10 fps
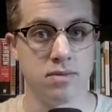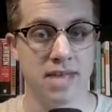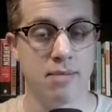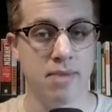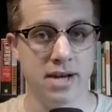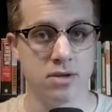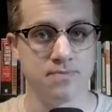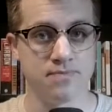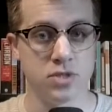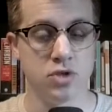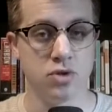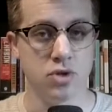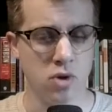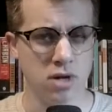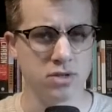that battle to New
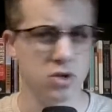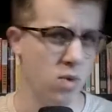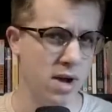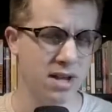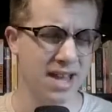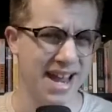York to quell